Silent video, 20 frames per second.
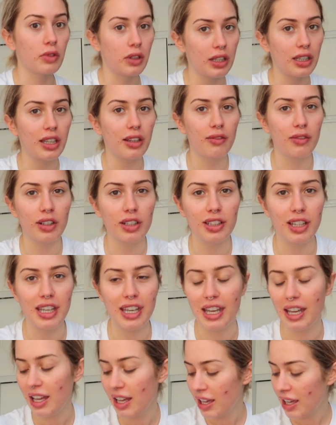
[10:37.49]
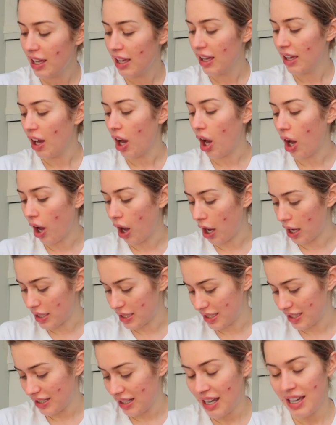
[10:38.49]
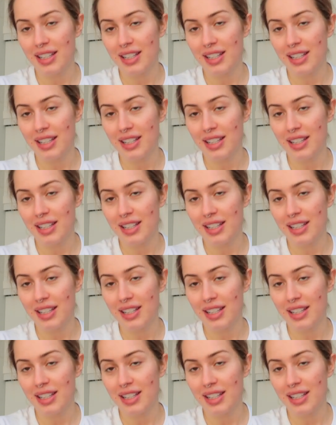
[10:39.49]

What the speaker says: really, really hot.